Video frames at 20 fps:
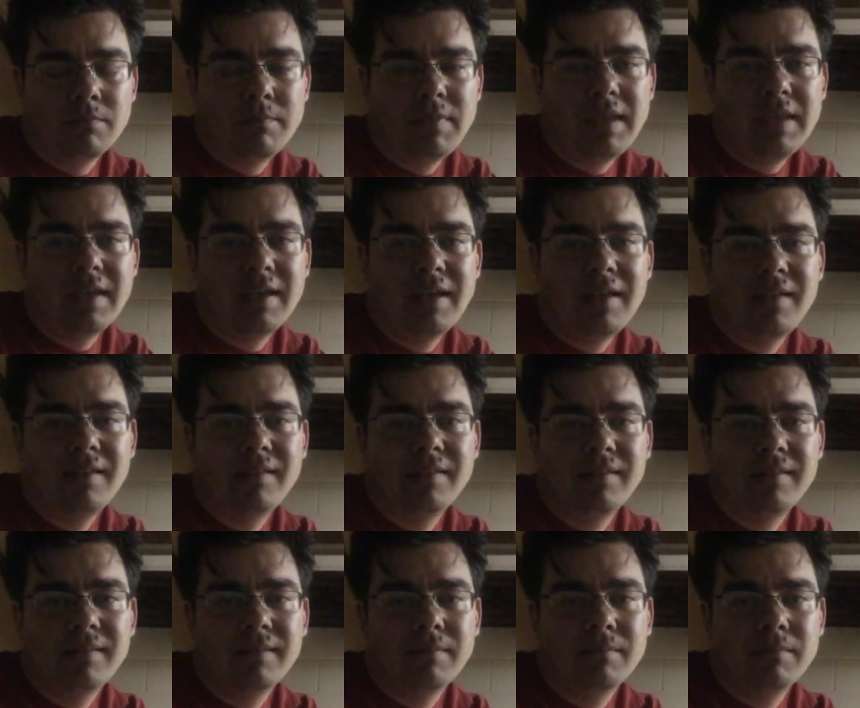
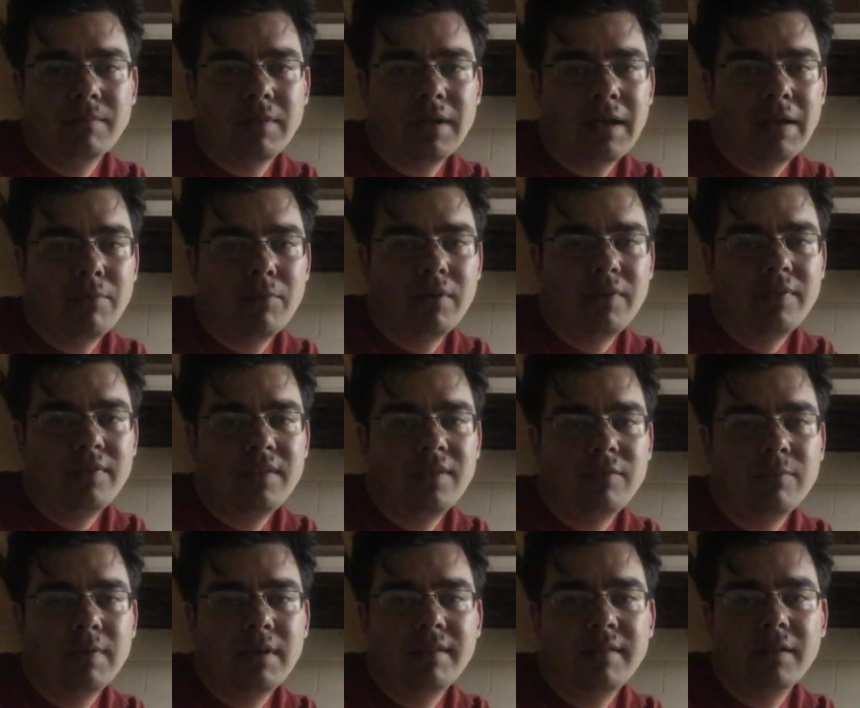Because I want
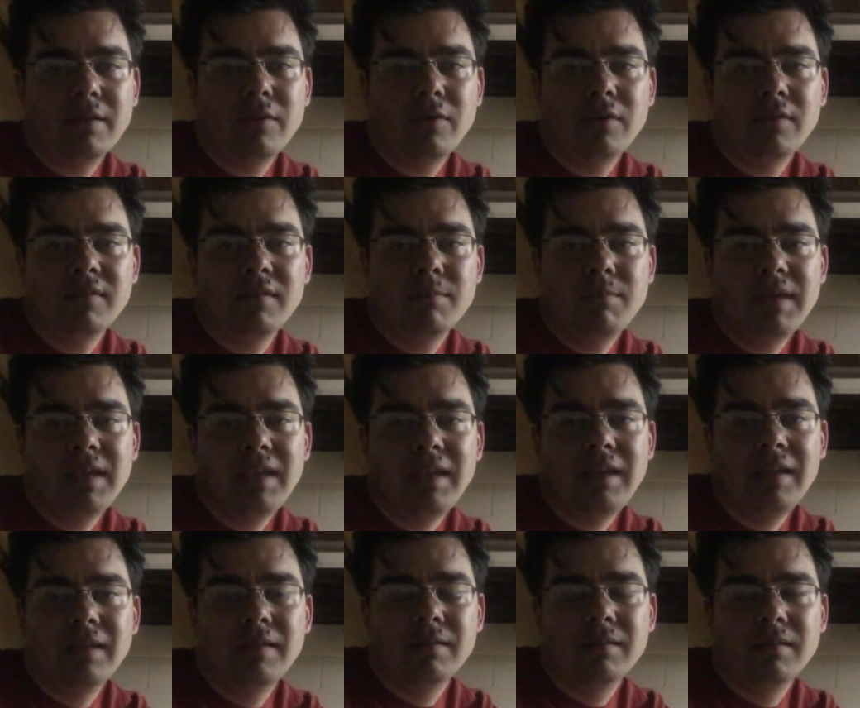this red-tailed hawk to
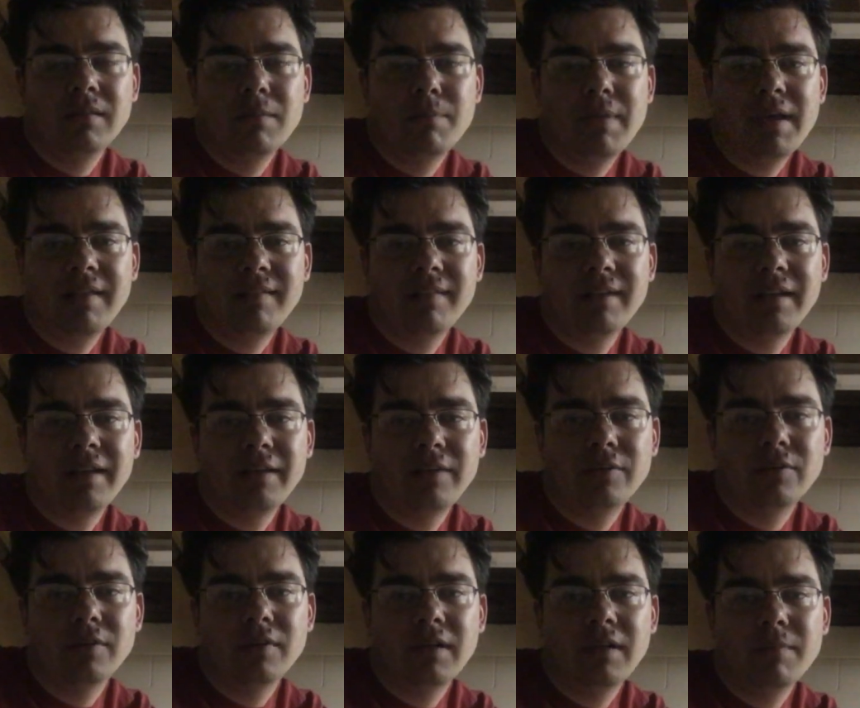be the best
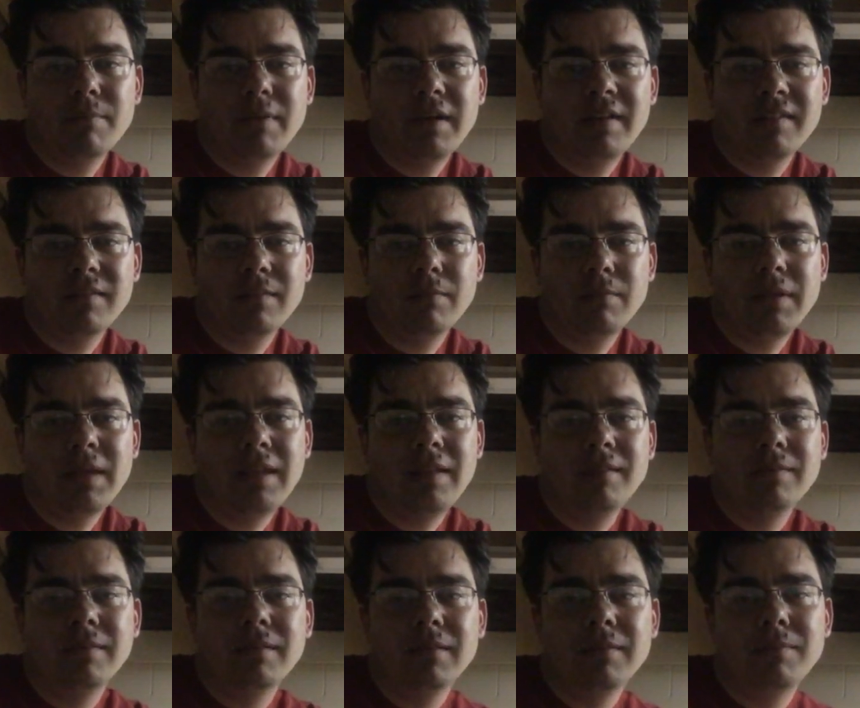hunter I can possibly be.
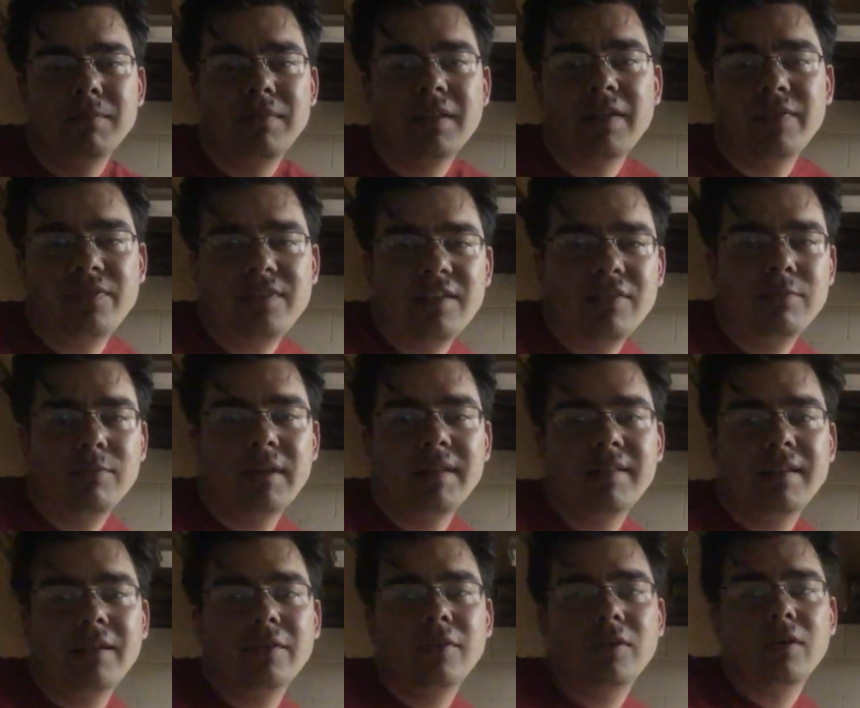Not this
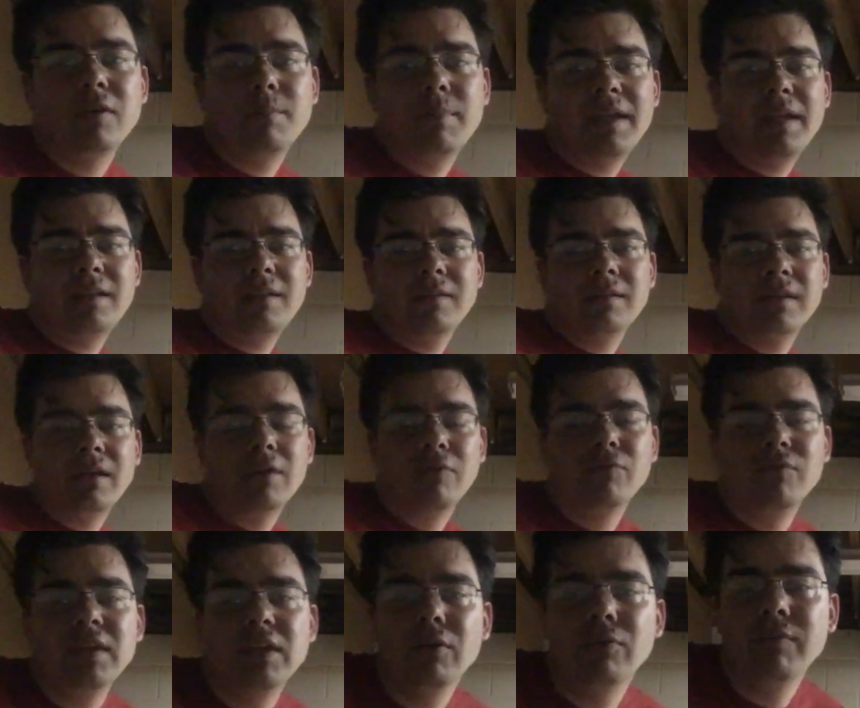red-tailed hawk, but a
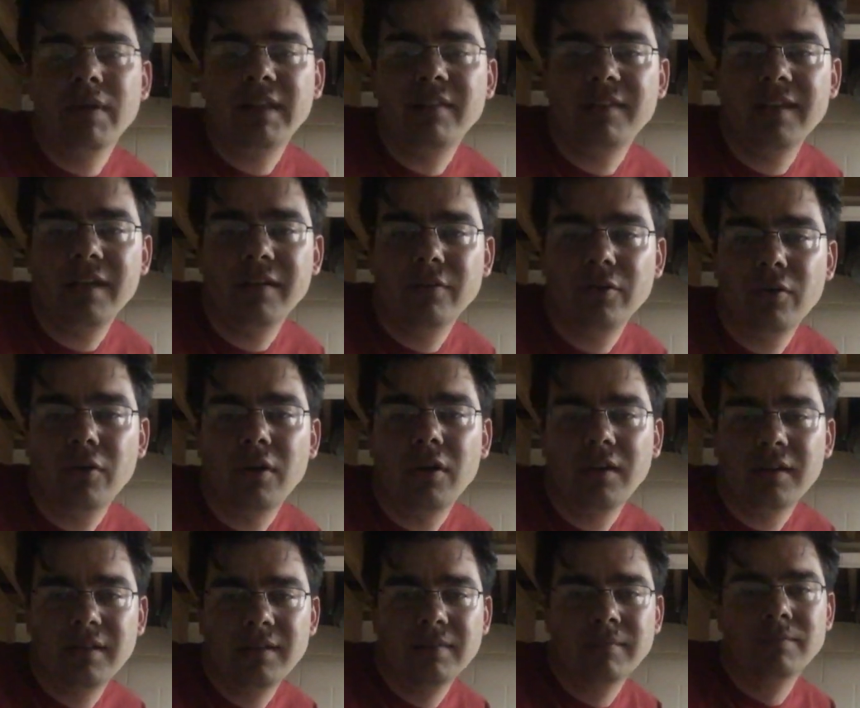real red-tailed
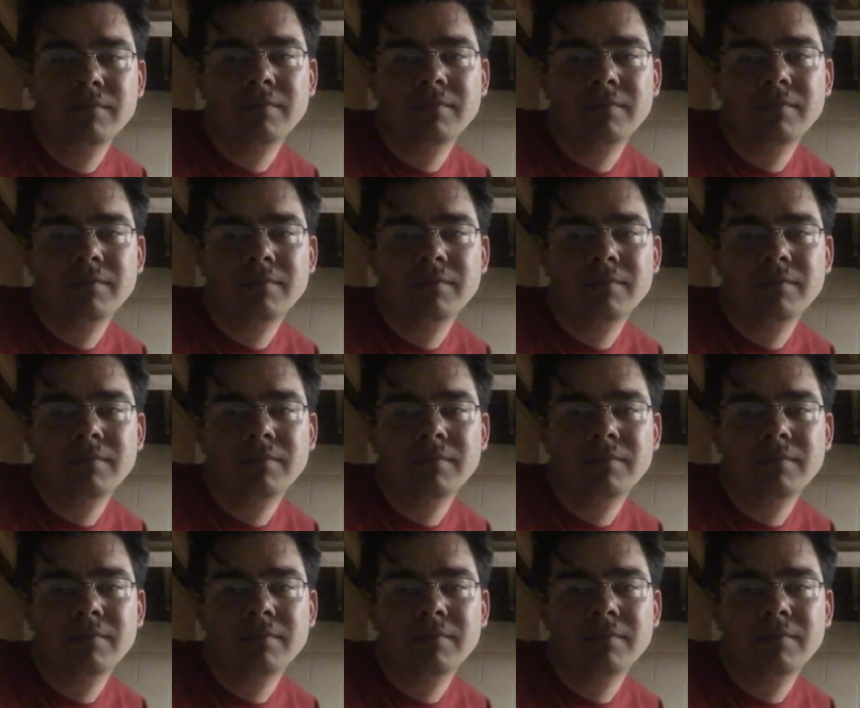hawk.